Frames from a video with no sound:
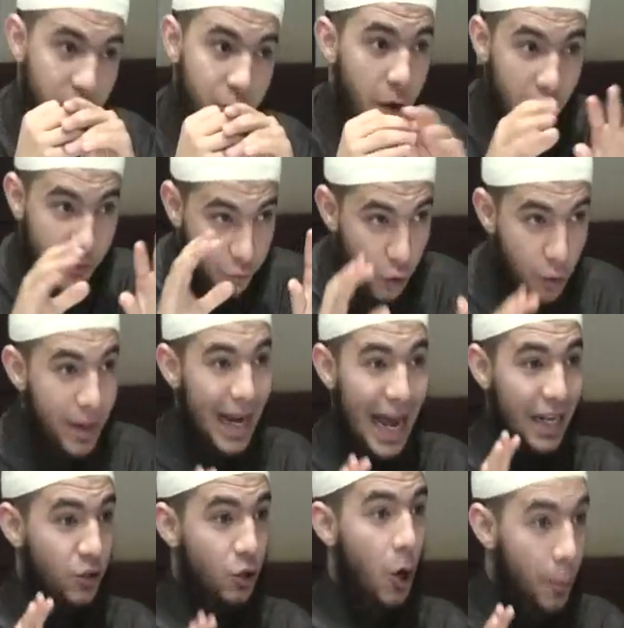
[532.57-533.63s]
If woman
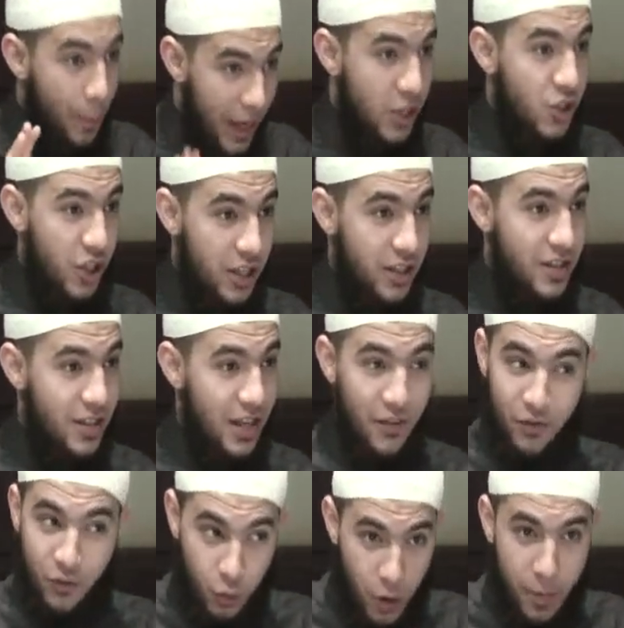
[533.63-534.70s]
had no patience,
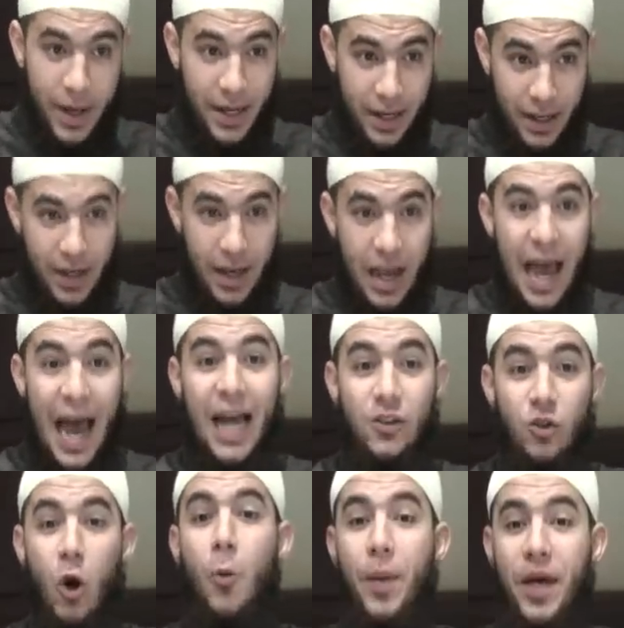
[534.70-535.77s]
if woman
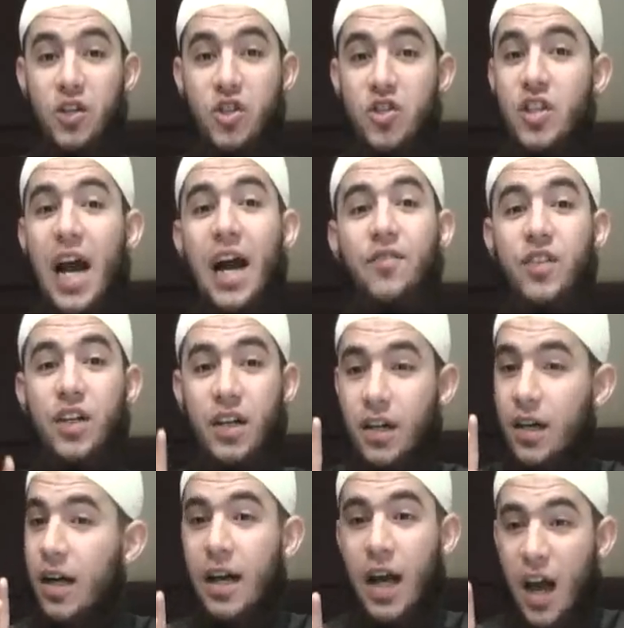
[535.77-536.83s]
had no patience
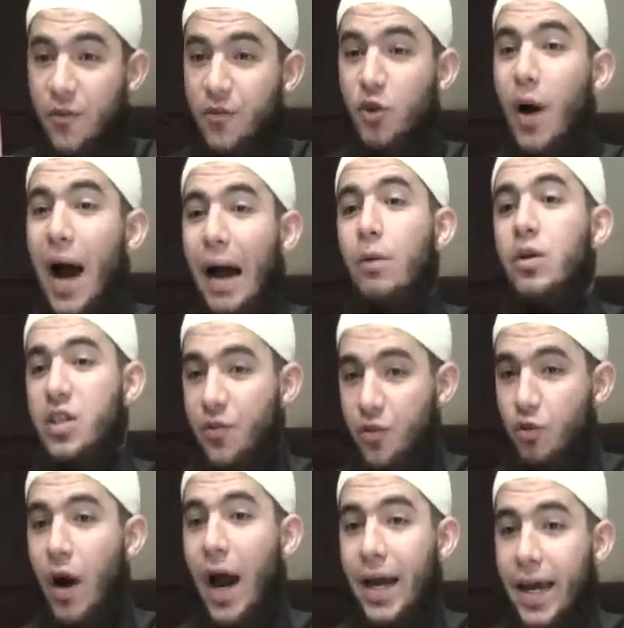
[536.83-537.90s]
after a few hours
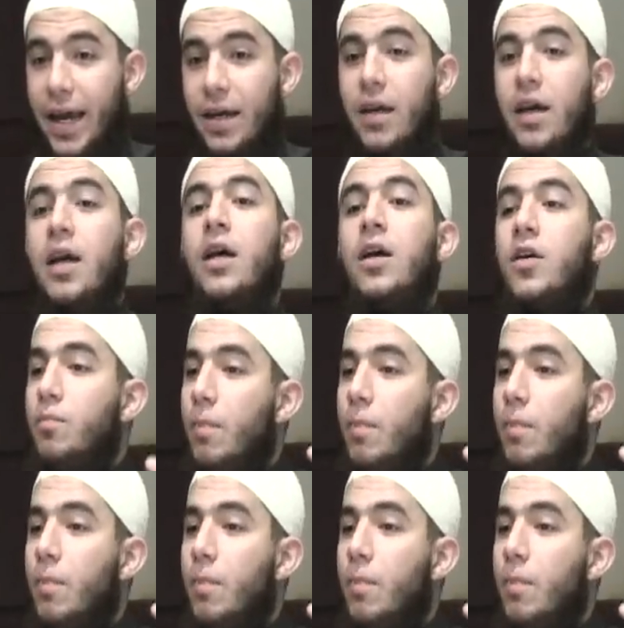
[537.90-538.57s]
of crying,